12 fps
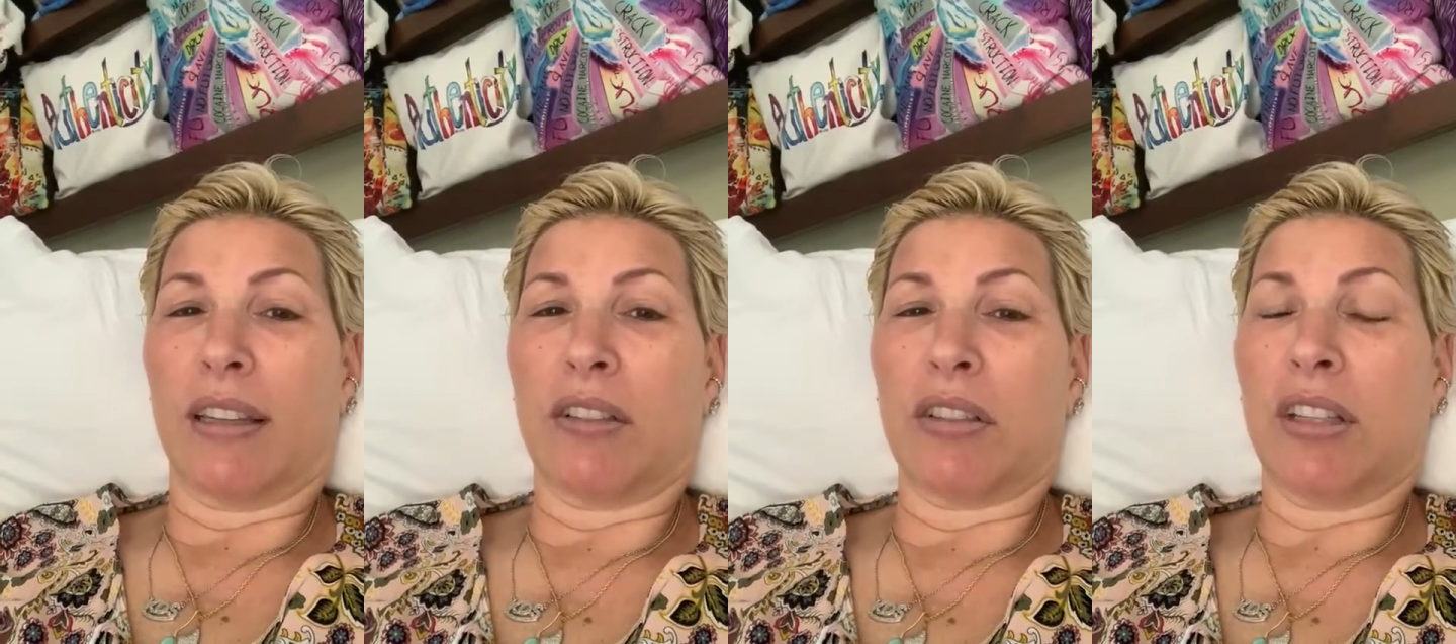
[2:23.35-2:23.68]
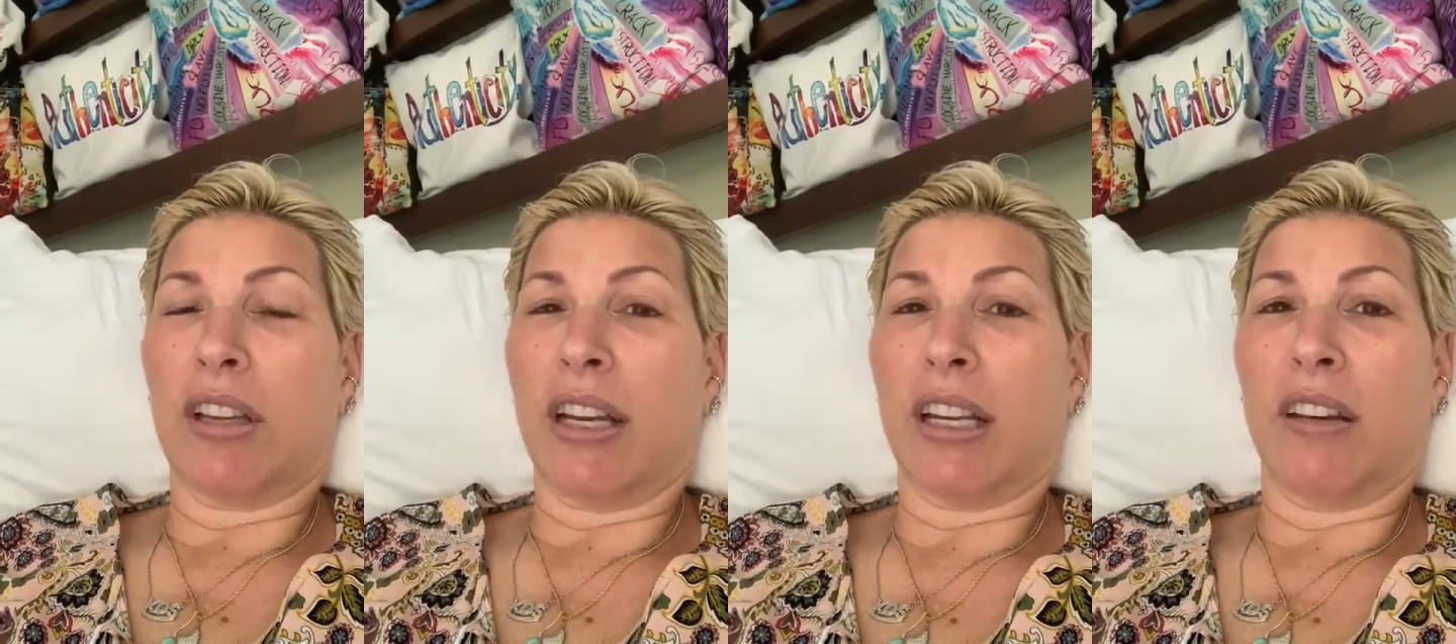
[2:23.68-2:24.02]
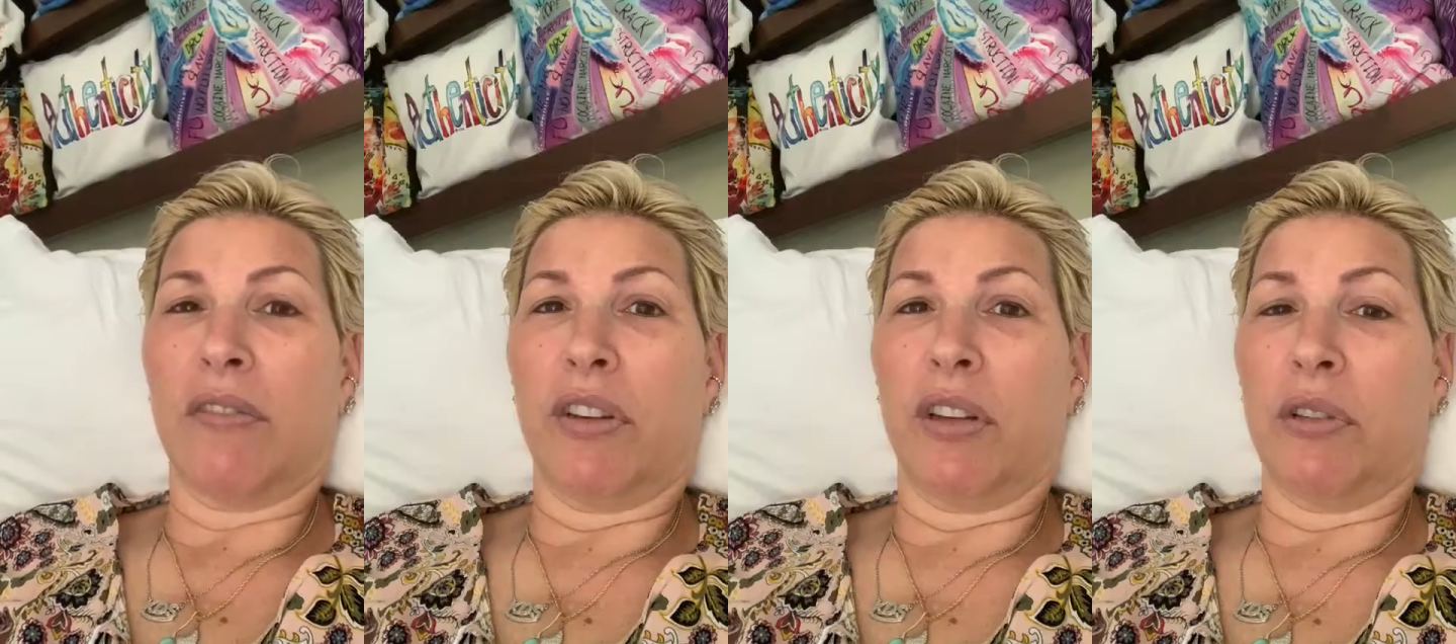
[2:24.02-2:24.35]
There's a lot of
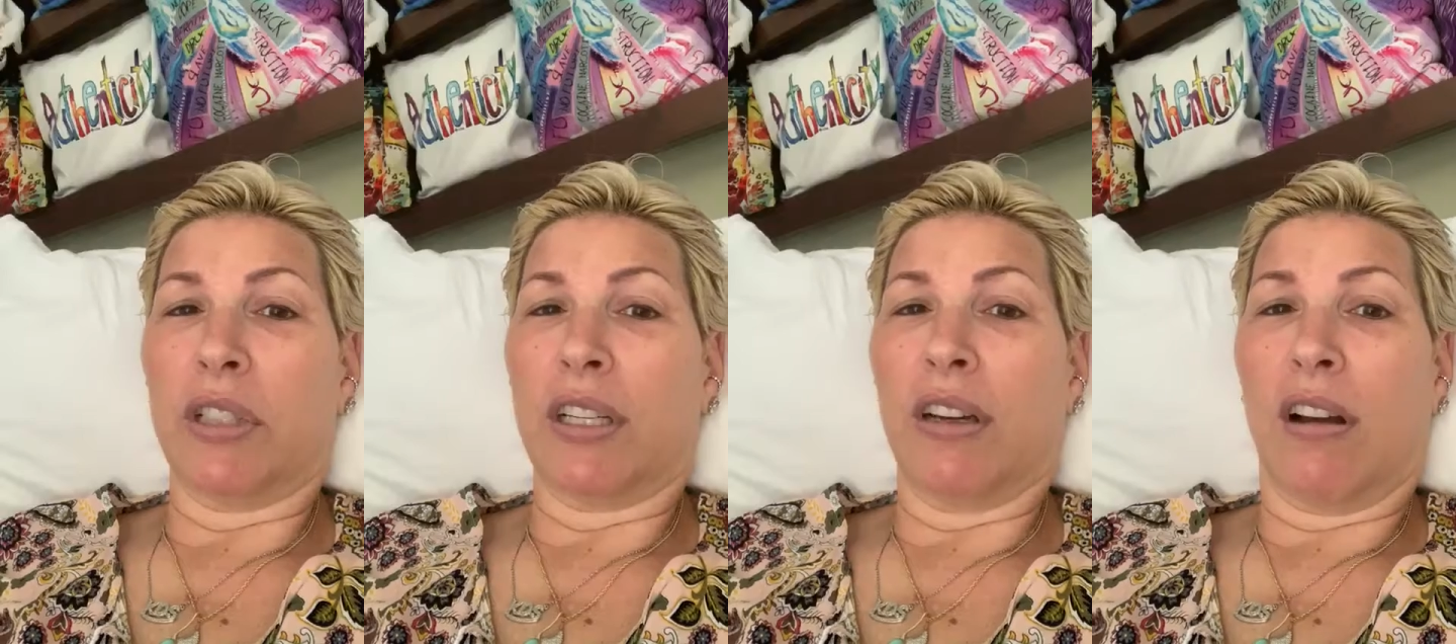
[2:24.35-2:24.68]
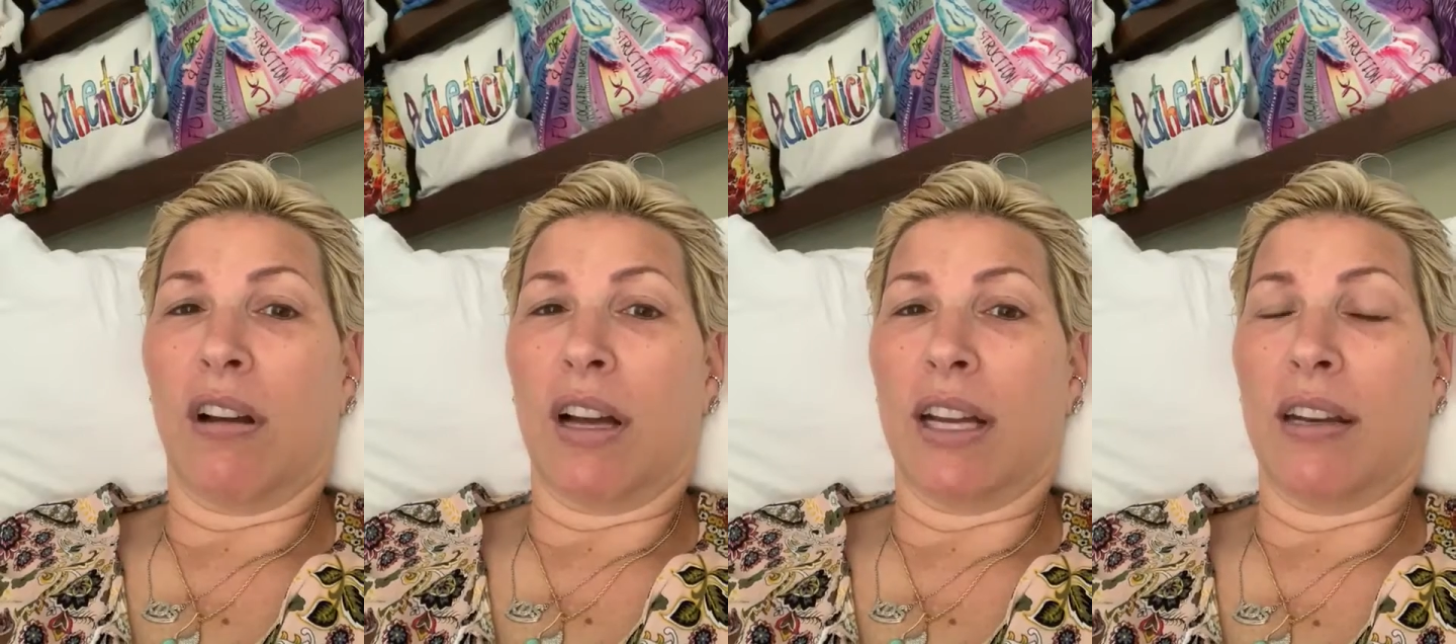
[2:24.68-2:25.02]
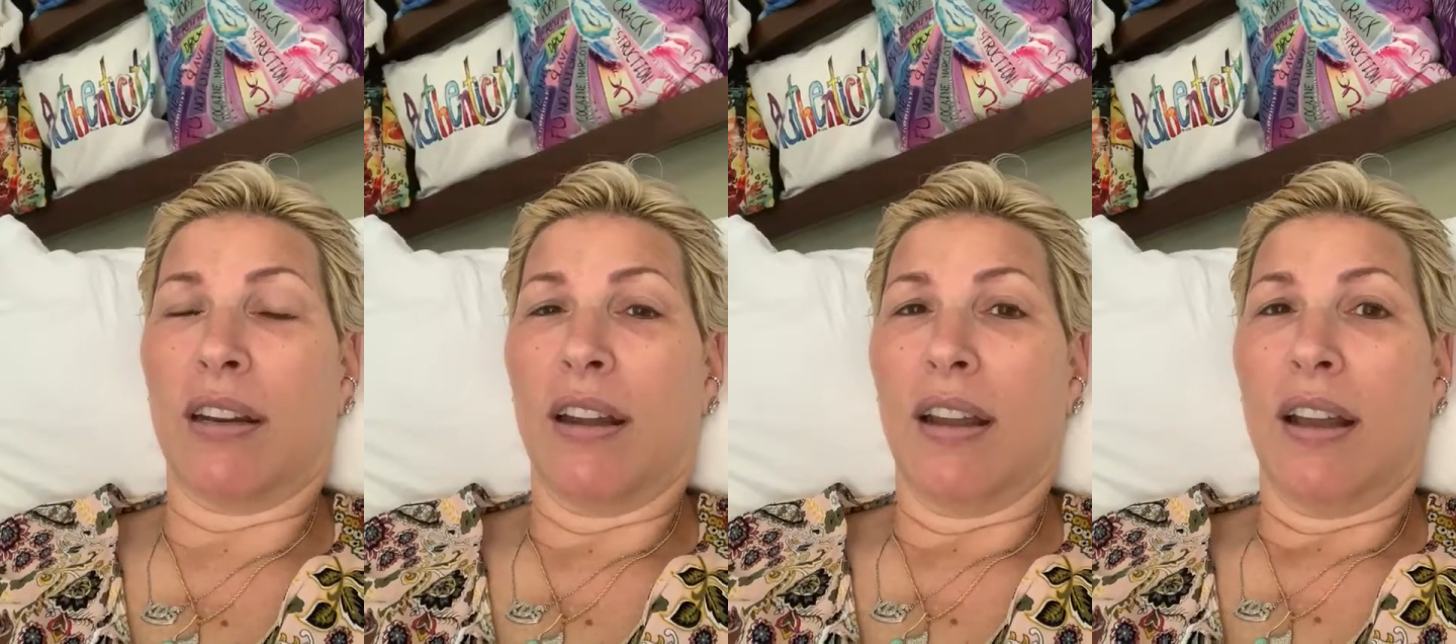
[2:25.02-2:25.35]
confusion on